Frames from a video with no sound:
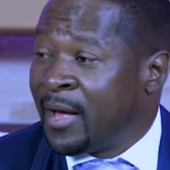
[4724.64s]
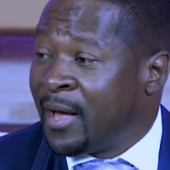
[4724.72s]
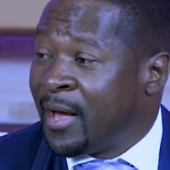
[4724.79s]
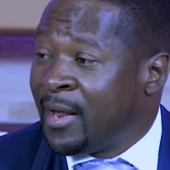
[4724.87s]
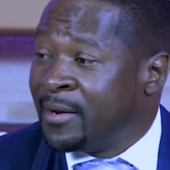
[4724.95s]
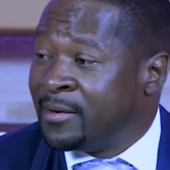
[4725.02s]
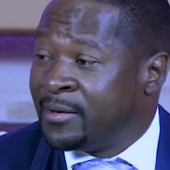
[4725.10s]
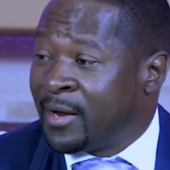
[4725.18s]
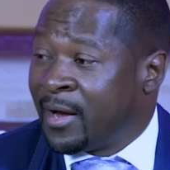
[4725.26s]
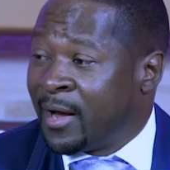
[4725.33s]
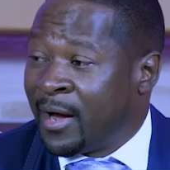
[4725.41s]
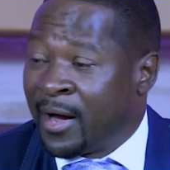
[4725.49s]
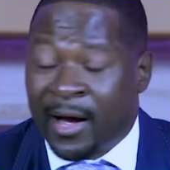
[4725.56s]
And
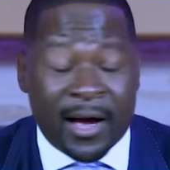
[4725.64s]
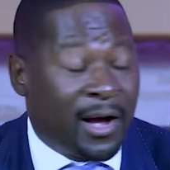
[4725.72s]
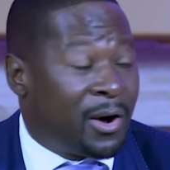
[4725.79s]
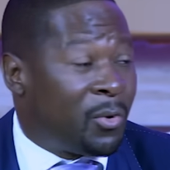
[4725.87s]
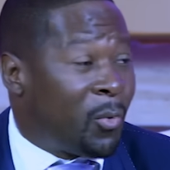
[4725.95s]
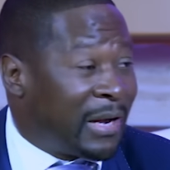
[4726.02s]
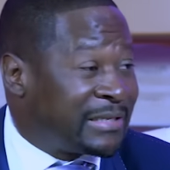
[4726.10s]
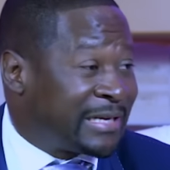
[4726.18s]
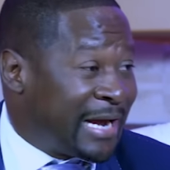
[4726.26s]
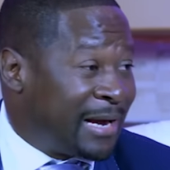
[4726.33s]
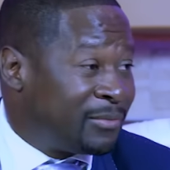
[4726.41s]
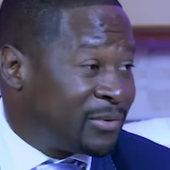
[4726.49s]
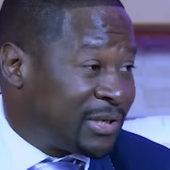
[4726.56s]
what
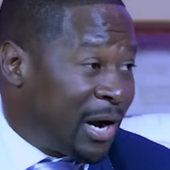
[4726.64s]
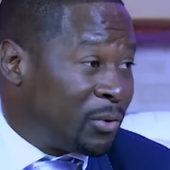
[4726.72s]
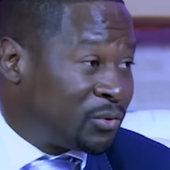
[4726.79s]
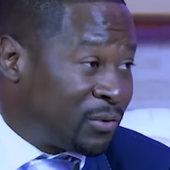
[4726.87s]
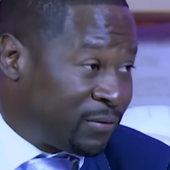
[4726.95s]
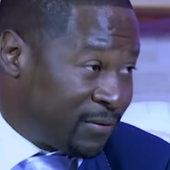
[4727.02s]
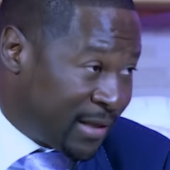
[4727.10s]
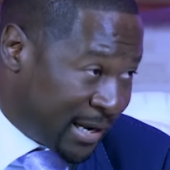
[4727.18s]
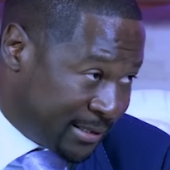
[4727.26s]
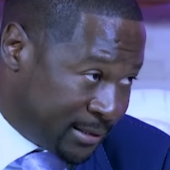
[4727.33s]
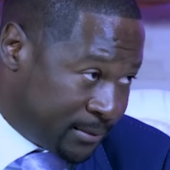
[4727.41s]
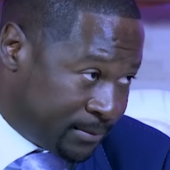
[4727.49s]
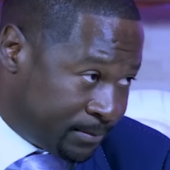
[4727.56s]
comes out of
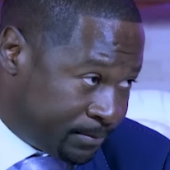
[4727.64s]
that?